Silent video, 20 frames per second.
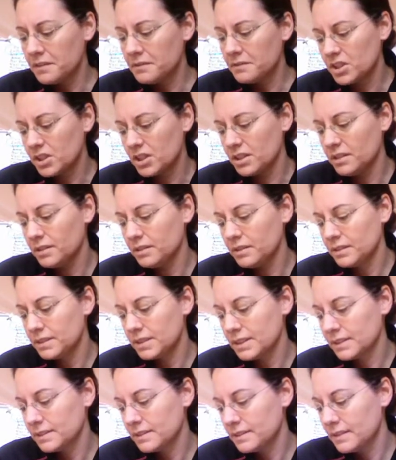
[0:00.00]
Divergent
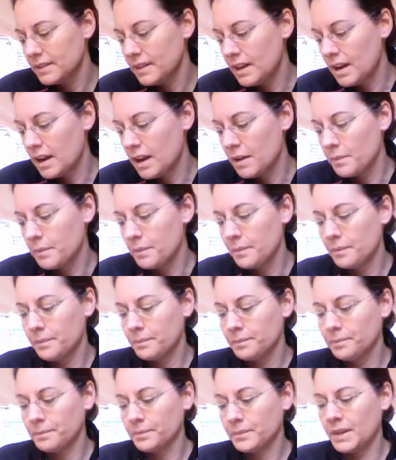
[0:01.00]

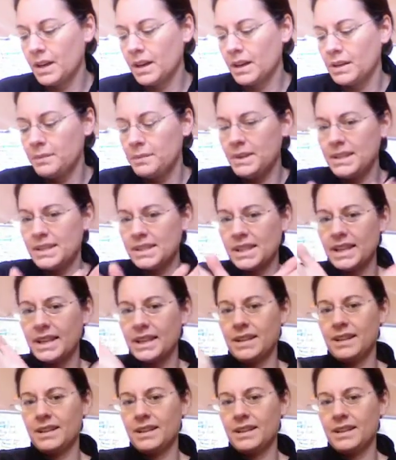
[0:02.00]
kind of means like